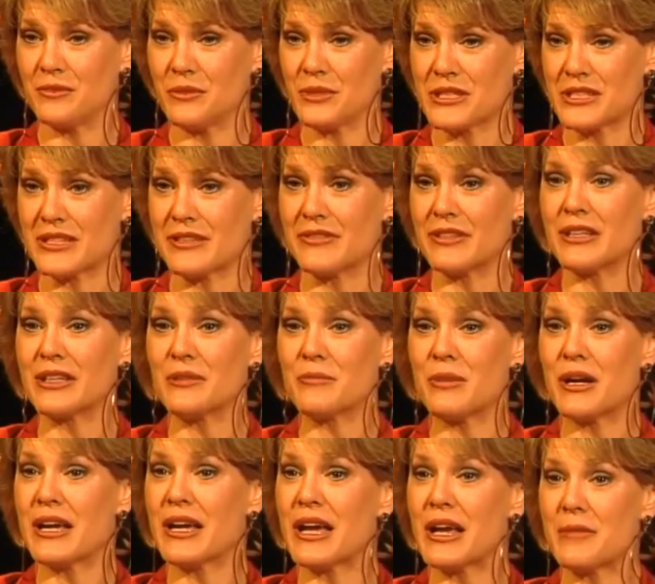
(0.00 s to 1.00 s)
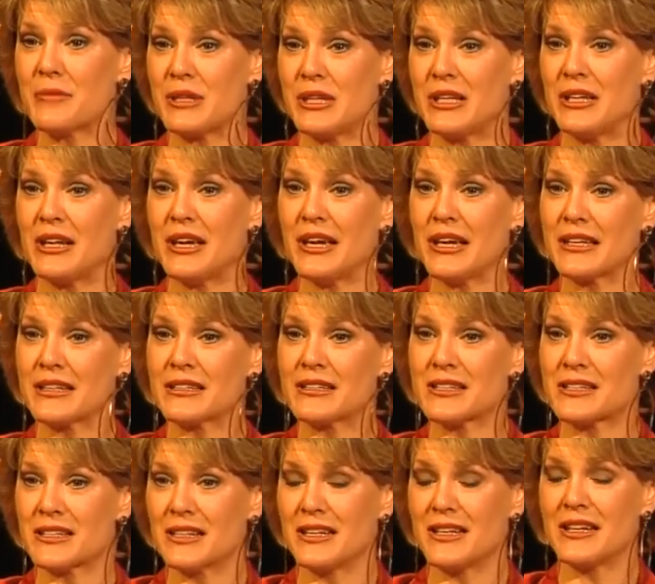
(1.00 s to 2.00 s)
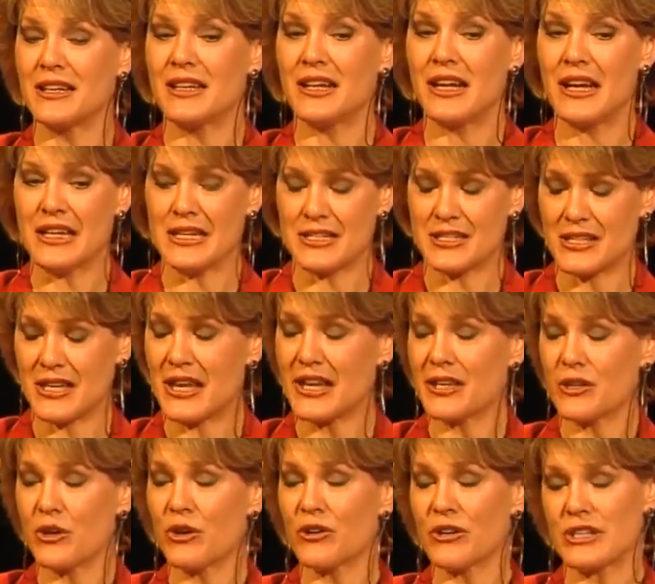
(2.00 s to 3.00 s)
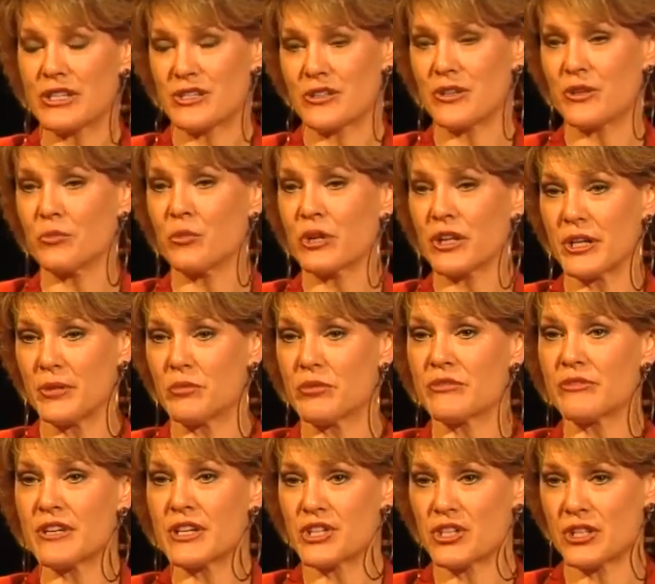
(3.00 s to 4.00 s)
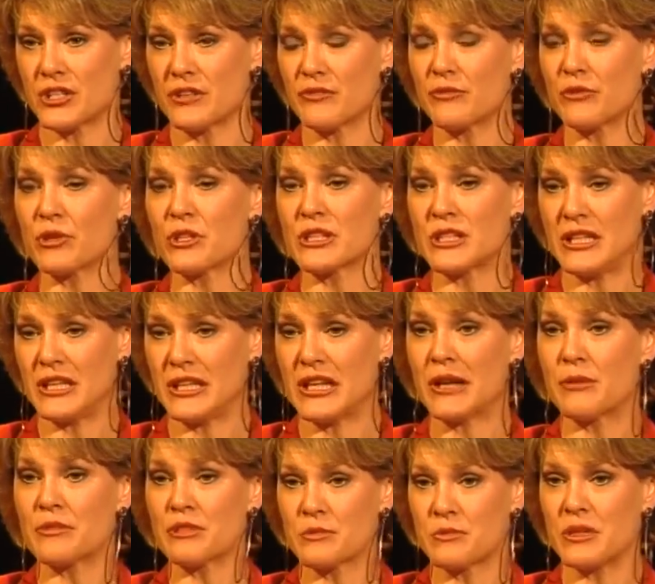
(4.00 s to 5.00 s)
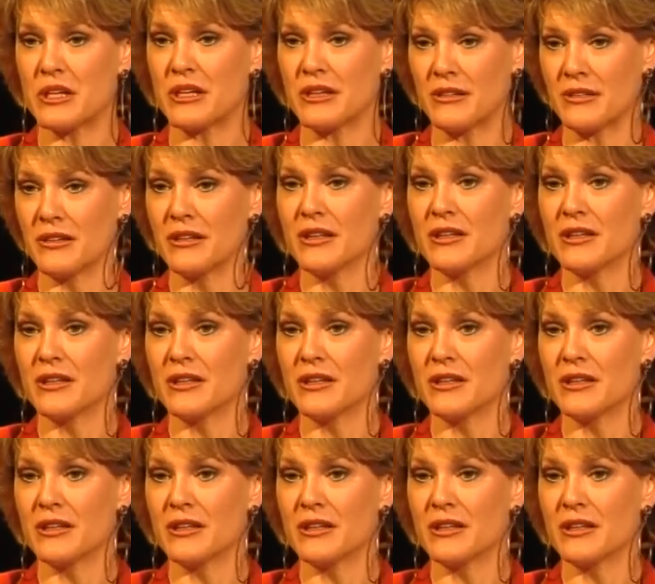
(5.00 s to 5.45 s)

was living in Miami, and I had already started working professionally at 14. I was being...